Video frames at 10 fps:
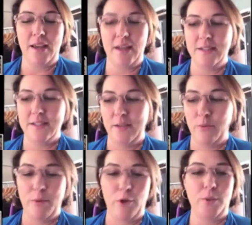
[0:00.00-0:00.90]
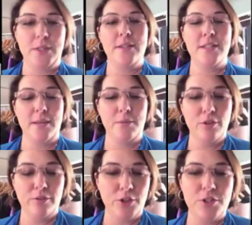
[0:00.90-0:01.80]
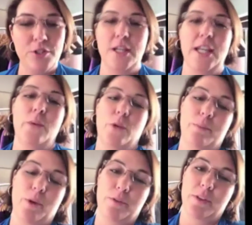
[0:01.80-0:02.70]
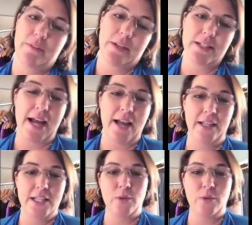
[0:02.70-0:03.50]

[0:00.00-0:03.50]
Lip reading: and we both went to the same university, and we were both living in Dallas.